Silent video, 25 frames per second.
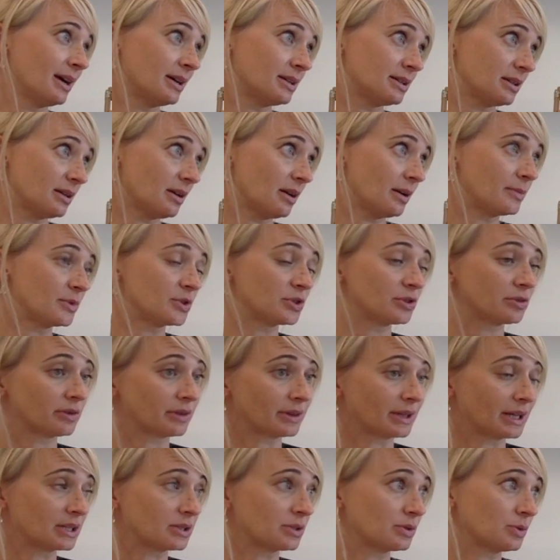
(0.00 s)
a time
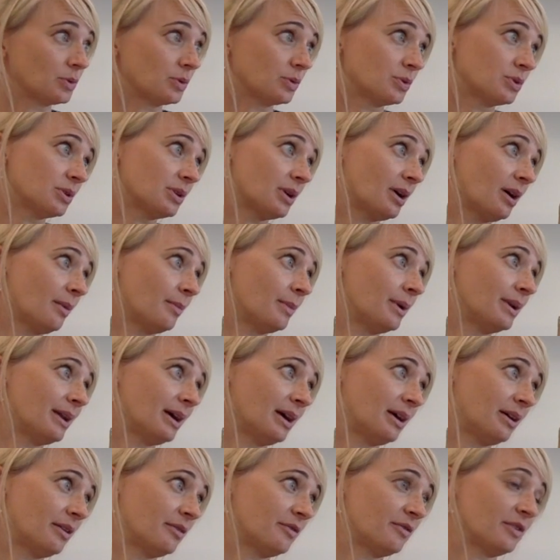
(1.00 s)
during that tour to come
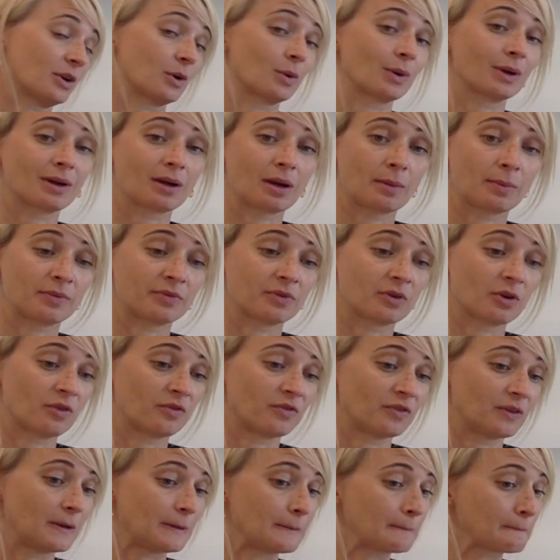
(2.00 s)
and have a quick cup of
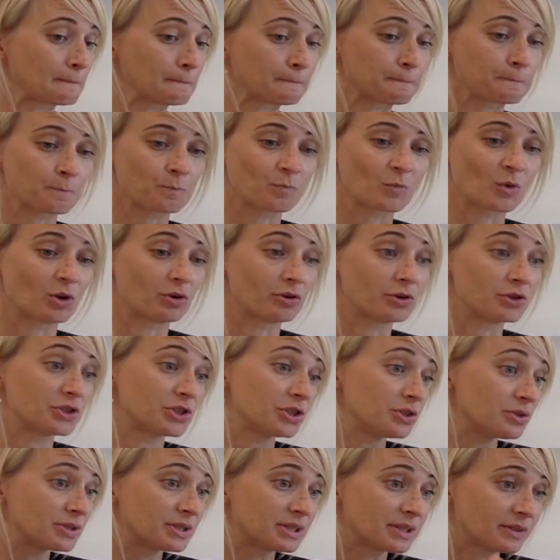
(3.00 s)
coffee or a
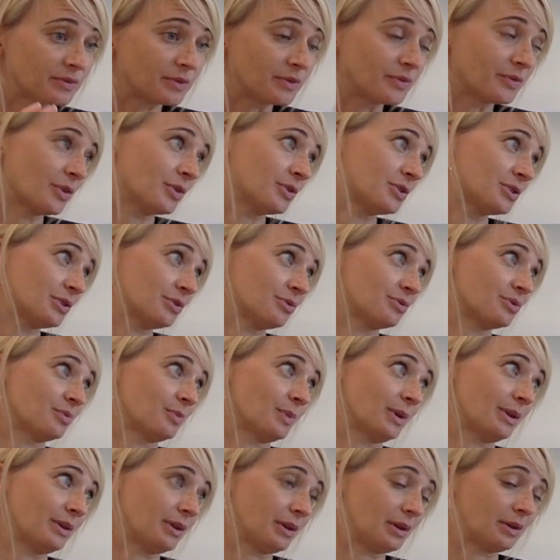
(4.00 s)
juice if you've got children
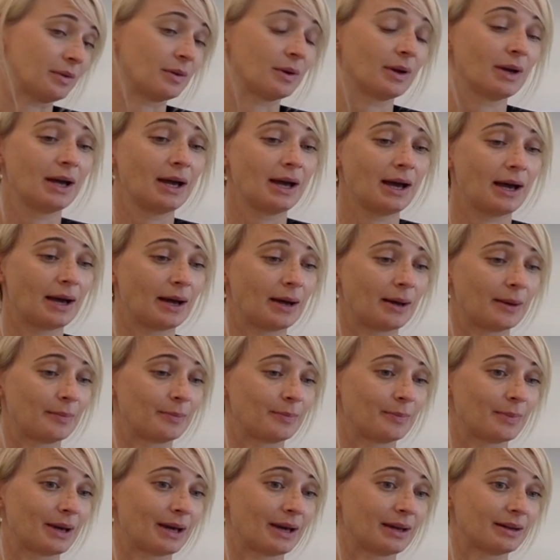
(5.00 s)
with you.
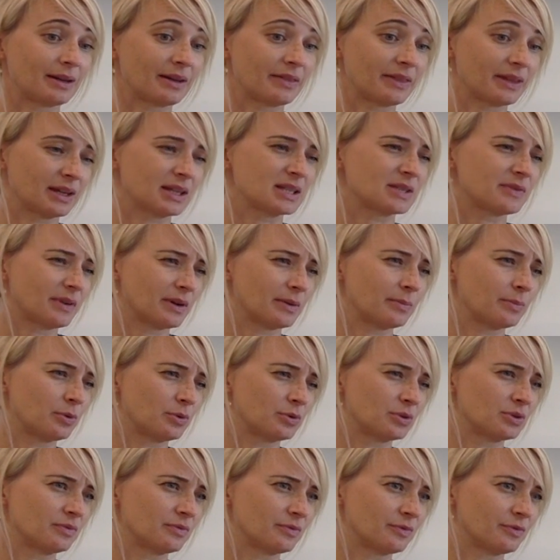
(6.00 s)
And I think it's very
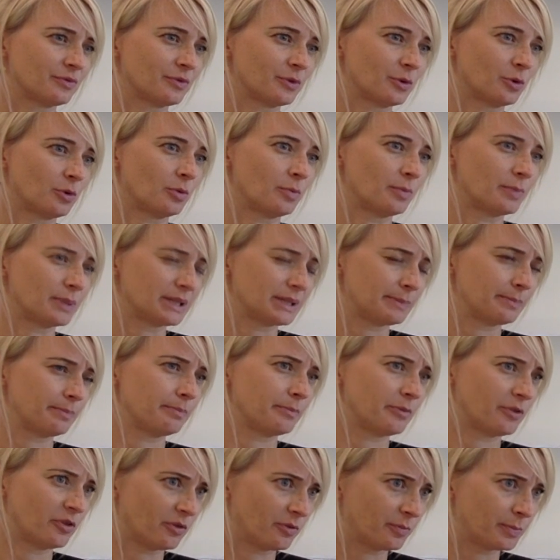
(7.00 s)
important for
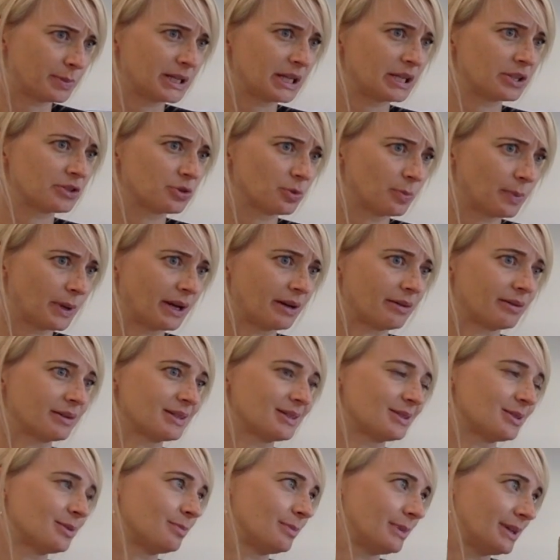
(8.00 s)
potential
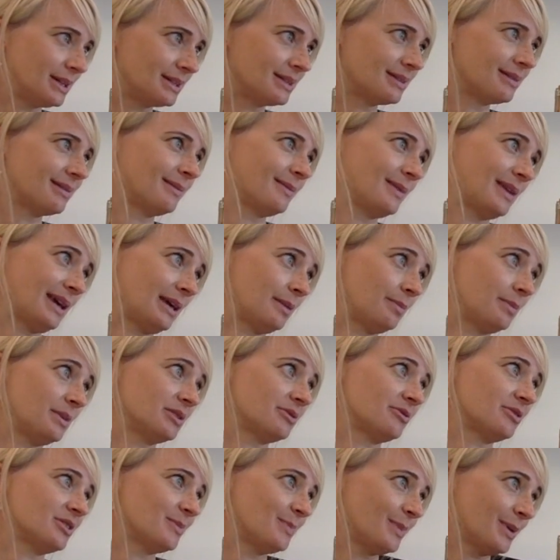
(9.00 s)
parents to meet the
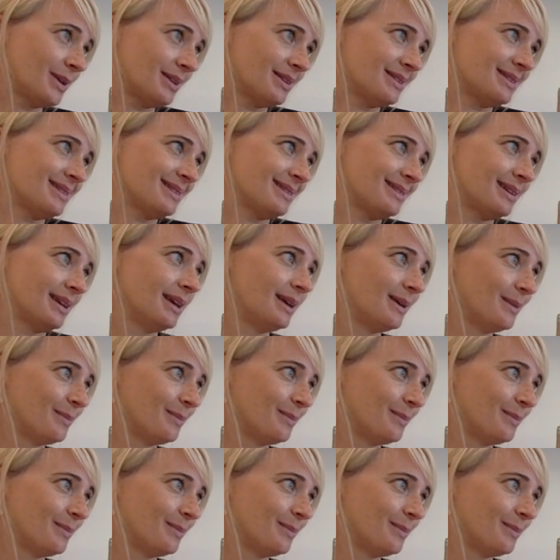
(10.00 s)
headmistress because